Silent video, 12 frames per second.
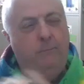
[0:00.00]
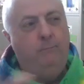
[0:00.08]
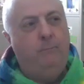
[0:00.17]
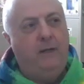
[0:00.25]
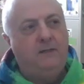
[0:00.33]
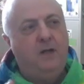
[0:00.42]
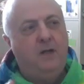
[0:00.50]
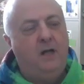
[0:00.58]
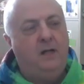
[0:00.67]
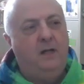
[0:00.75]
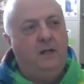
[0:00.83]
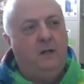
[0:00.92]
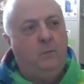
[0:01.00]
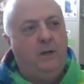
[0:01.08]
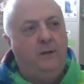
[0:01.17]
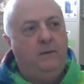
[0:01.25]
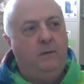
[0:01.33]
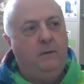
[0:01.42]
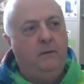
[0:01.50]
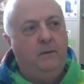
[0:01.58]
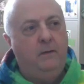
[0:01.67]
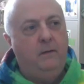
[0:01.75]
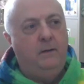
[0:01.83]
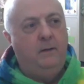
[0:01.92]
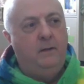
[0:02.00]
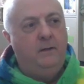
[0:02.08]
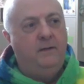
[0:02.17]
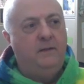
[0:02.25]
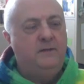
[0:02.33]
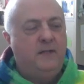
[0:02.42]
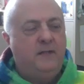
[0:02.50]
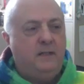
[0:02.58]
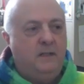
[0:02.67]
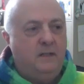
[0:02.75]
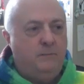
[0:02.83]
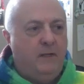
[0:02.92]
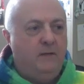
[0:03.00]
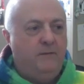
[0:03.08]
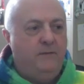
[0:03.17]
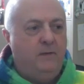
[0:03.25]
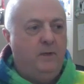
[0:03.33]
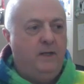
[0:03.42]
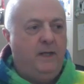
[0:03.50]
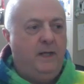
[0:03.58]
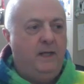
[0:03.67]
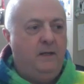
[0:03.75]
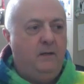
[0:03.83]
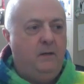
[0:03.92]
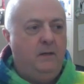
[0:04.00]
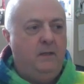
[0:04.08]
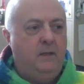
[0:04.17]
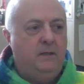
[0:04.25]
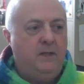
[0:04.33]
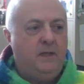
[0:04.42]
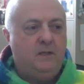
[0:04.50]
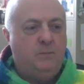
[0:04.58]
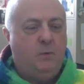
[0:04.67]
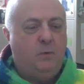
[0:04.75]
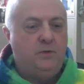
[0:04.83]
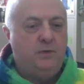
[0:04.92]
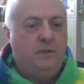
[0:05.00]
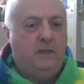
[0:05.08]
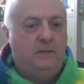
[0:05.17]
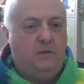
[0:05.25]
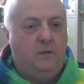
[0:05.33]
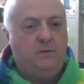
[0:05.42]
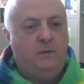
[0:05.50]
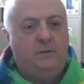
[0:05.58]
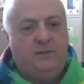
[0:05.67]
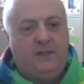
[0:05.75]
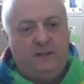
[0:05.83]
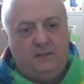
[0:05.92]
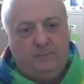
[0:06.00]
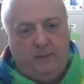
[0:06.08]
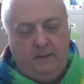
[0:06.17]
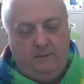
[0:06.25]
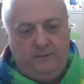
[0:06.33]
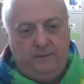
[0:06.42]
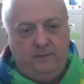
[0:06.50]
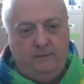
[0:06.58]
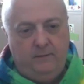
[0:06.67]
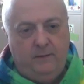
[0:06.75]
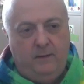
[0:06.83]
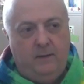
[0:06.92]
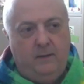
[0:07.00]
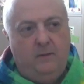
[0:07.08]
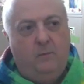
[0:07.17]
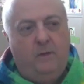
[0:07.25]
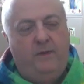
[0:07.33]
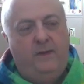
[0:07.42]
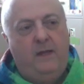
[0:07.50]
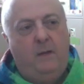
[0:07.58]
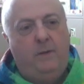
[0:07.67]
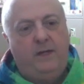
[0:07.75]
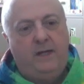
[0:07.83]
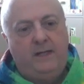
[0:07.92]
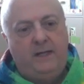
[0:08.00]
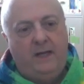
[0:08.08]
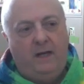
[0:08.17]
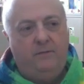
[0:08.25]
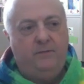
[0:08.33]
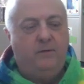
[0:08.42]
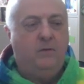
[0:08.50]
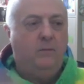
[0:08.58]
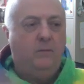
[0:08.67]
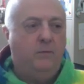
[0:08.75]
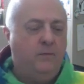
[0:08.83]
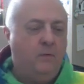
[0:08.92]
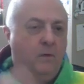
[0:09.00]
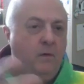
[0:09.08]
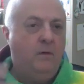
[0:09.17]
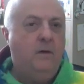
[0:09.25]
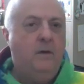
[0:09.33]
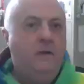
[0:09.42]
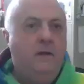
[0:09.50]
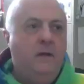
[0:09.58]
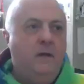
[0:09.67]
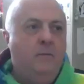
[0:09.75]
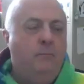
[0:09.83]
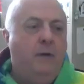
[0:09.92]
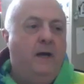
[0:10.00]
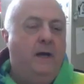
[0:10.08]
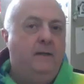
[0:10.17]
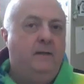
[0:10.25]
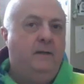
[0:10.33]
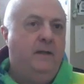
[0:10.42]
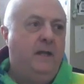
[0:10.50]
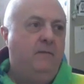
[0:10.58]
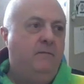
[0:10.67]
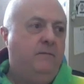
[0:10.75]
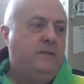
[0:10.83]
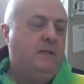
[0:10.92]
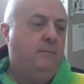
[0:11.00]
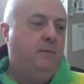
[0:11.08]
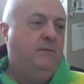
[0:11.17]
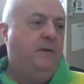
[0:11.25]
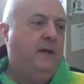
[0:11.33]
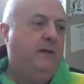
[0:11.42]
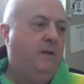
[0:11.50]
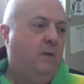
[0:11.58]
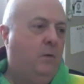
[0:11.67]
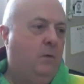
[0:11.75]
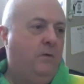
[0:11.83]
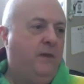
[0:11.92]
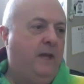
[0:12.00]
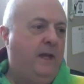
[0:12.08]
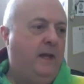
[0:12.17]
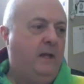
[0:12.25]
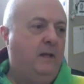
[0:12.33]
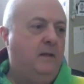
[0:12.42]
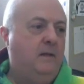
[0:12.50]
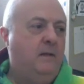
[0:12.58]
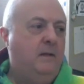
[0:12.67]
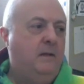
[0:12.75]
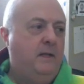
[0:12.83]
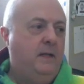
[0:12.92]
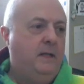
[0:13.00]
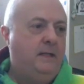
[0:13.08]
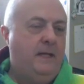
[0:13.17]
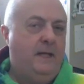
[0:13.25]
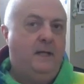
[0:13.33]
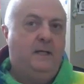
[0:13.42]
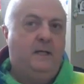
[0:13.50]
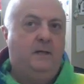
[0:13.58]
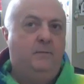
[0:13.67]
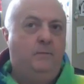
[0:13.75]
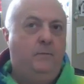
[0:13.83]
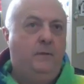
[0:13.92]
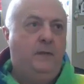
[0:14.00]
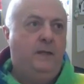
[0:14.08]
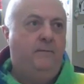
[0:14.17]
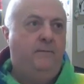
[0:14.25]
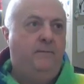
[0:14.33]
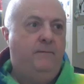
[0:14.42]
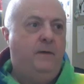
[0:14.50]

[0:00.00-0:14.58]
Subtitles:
but it's not clear whether the sickness benefit would kick, the sickness portion is also a sickness benefit, whether that would kick in after or before. But they've simplified the whole thing in Canada. If